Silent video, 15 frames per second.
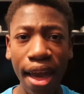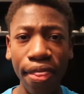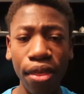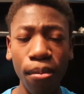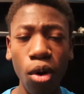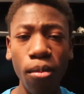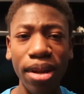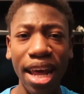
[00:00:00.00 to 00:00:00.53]
At
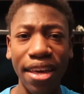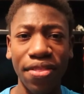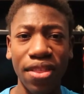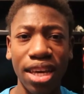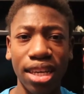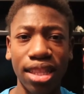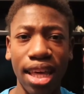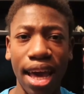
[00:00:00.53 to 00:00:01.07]
the moment, I
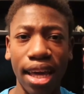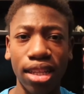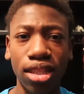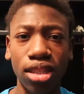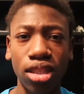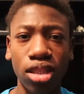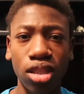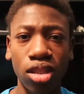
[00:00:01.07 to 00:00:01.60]
think that
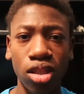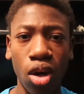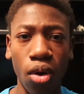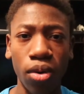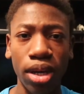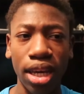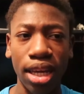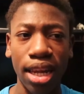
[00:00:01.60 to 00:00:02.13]

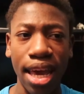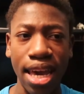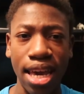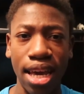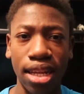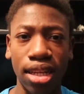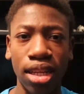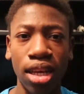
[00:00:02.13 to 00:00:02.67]
Logan
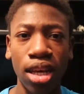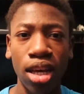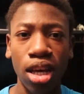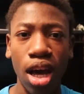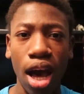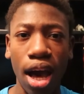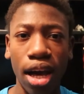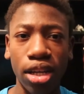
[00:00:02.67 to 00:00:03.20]
and
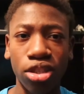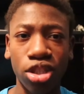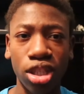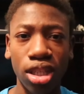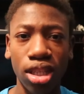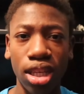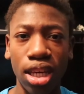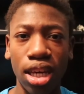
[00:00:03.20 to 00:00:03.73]

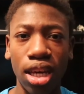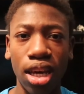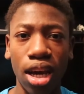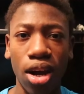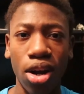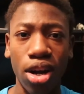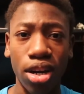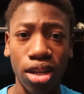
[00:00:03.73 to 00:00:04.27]
Chili
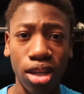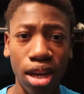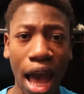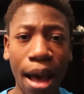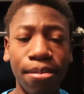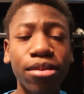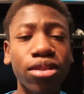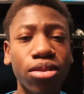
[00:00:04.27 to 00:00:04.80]
are
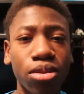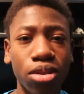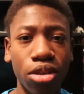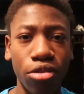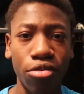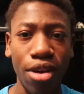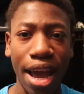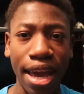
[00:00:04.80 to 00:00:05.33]

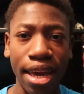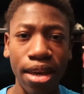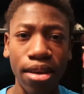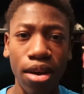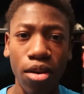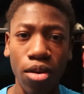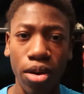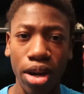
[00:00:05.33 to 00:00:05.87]
absolutely
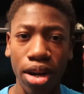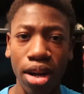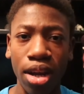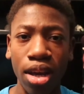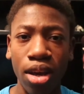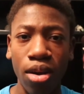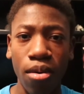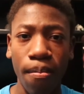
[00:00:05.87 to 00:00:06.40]
right, or
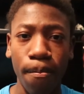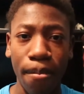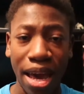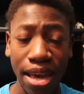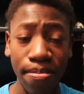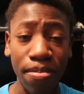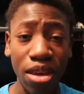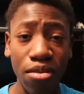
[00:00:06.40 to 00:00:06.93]

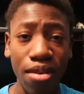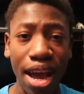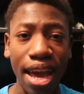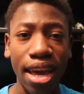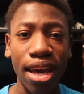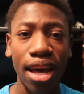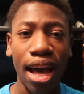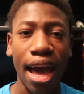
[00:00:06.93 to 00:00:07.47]
might be
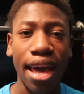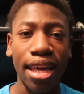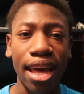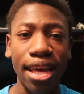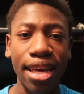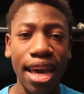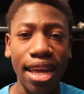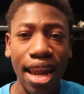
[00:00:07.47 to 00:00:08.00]
right.
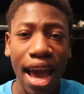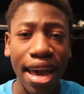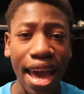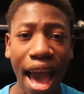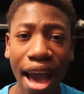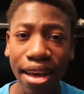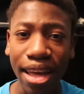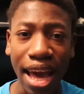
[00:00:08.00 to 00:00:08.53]

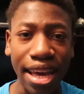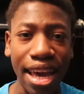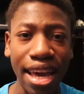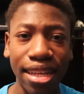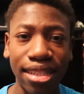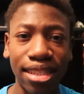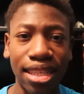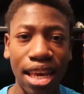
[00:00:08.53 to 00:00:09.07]
I
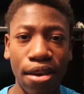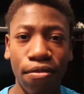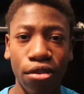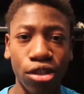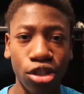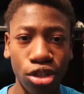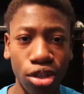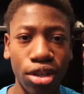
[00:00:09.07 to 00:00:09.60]
can't say
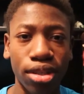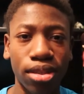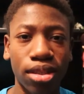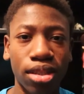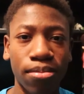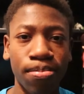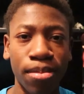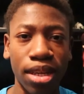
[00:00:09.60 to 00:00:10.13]
for
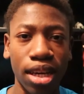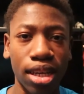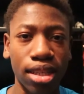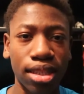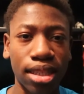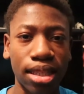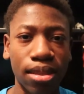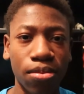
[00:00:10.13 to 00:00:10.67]
certain,
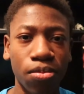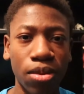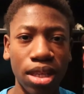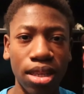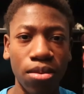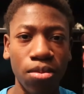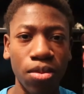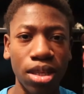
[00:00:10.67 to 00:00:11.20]
because
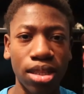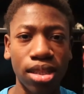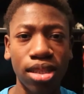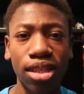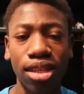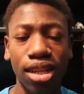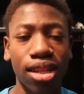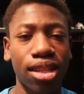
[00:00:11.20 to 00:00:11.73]
we
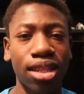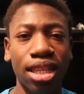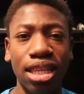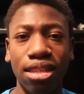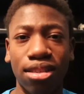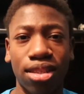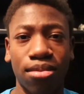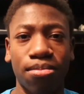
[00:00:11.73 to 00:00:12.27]
still
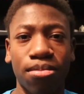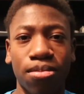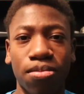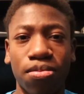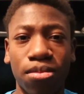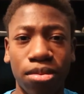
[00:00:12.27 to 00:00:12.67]
need some